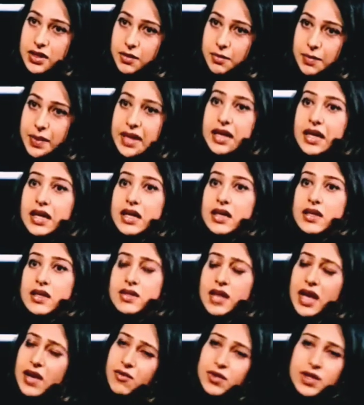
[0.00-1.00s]

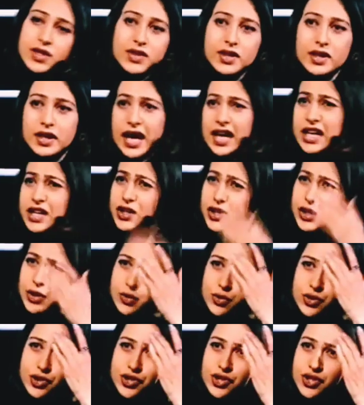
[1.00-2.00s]
debates, everything,
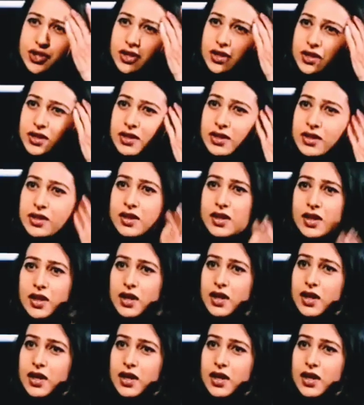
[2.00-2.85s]
elocution.